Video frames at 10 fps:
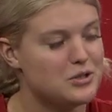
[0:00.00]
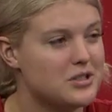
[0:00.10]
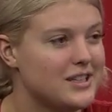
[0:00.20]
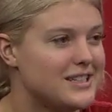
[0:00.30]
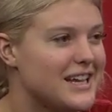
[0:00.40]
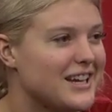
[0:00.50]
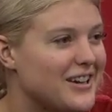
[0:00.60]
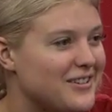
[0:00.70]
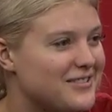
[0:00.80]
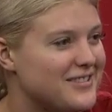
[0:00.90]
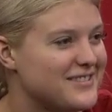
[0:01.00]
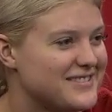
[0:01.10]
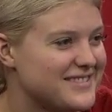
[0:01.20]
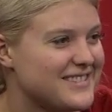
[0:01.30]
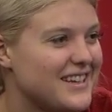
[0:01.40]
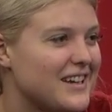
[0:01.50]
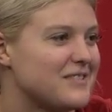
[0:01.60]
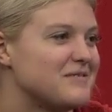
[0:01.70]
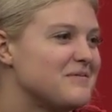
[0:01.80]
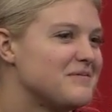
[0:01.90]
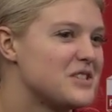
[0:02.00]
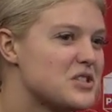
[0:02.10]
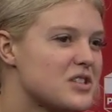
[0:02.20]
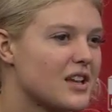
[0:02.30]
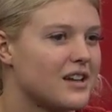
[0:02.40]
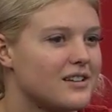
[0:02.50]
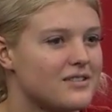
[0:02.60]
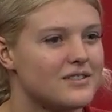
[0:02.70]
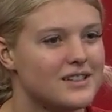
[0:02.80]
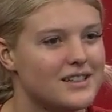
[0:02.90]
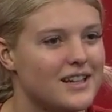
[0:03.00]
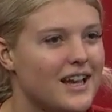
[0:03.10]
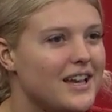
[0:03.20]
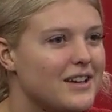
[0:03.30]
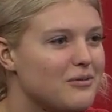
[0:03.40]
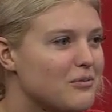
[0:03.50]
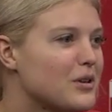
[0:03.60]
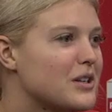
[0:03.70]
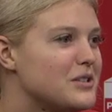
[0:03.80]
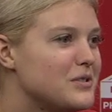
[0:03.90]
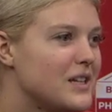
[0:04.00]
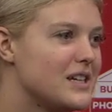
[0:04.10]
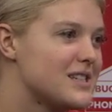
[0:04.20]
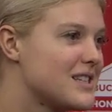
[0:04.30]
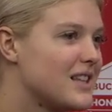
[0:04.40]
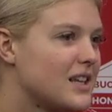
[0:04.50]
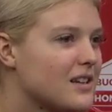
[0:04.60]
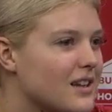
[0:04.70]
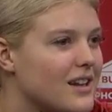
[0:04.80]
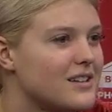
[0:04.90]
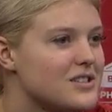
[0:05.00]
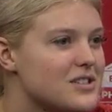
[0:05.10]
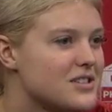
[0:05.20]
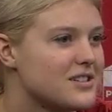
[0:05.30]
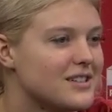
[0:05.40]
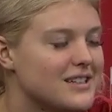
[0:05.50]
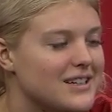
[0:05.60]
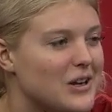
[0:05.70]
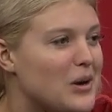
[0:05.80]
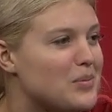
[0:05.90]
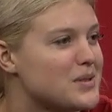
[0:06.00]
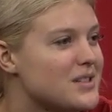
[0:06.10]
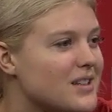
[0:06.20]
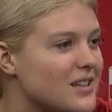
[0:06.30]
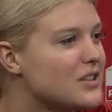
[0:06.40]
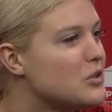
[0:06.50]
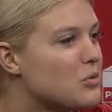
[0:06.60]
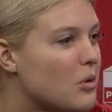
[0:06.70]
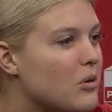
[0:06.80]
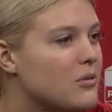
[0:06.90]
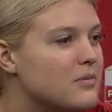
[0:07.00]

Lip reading: Usually the day of, yeah. Just kind of, hey, we're going to do this, and then kind of just hop into the new role.